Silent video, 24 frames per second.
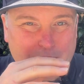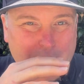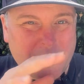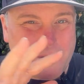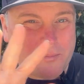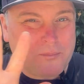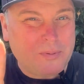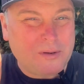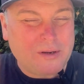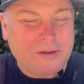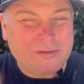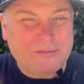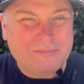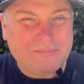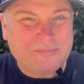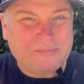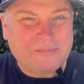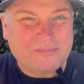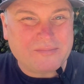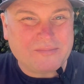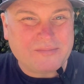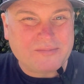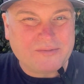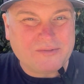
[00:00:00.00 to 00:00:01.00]
But it's
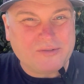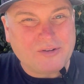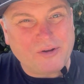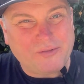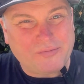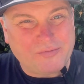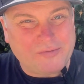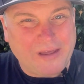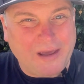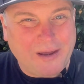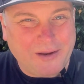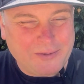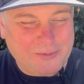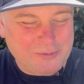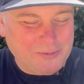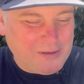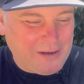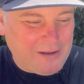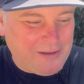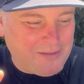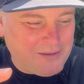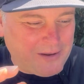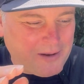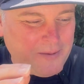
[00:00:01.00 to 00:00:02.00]
not that good
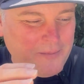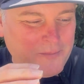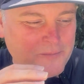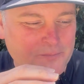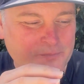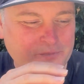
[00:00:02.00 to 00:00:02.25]
either.